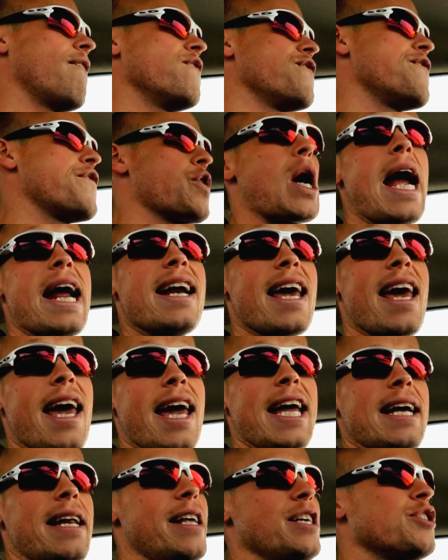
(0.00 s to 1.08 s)

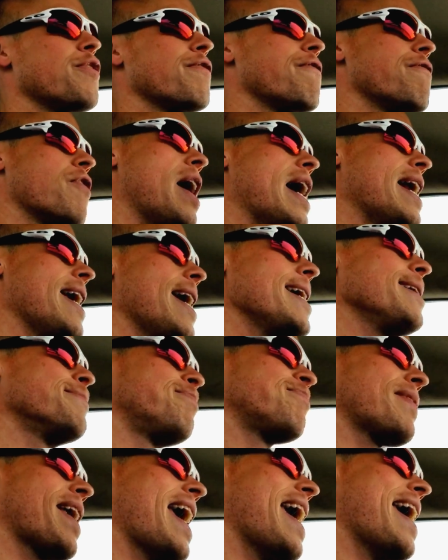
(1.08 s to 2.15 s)
Friday. It is Friday,
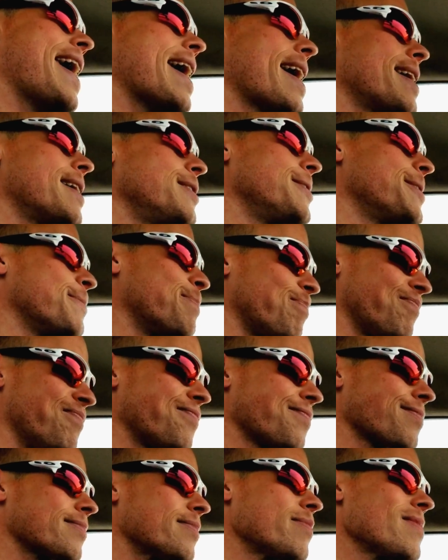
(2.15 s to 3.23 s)
and
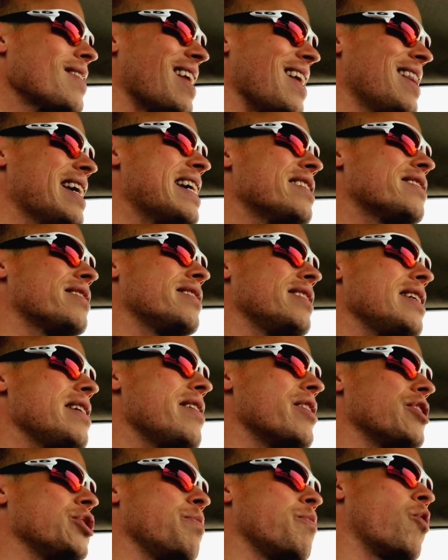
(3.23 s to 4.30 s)
let's see,
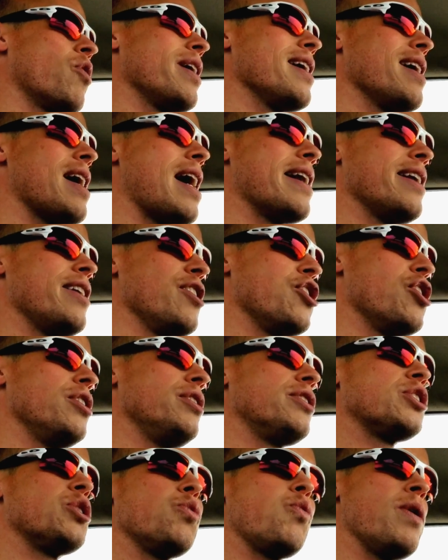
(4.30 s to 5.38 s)
this morning got in a good
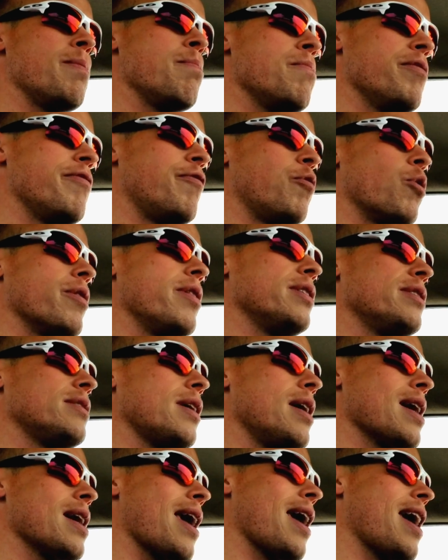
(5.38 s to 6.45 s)
swim before the
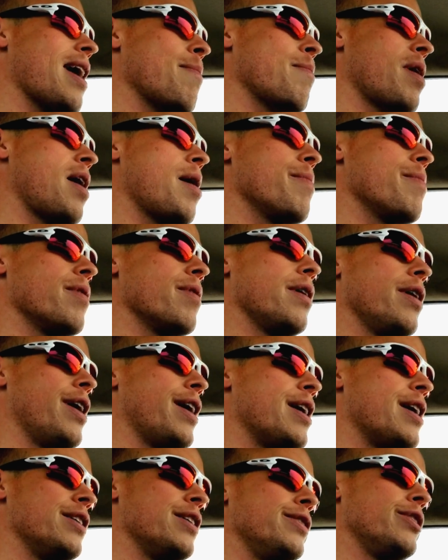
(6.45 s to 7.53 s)
sun came up.
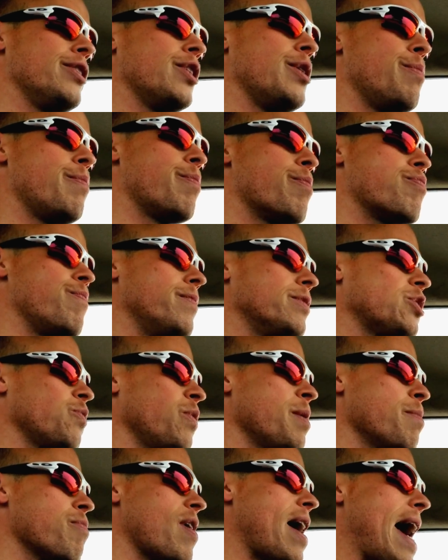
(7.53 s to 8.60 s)
Good
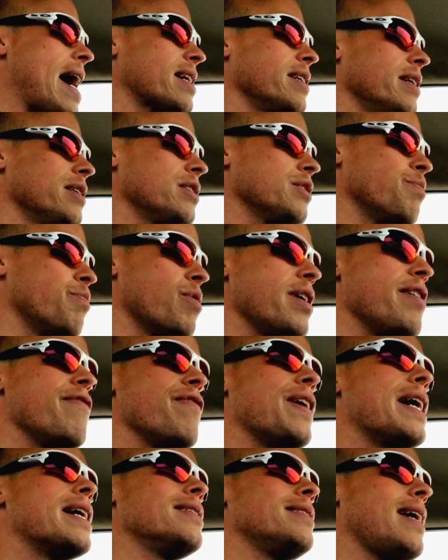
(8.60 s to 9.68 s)
swim practice, pretty
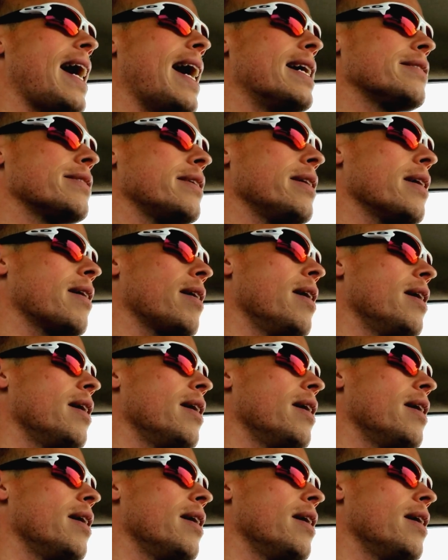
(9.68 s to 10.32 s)
fantastic.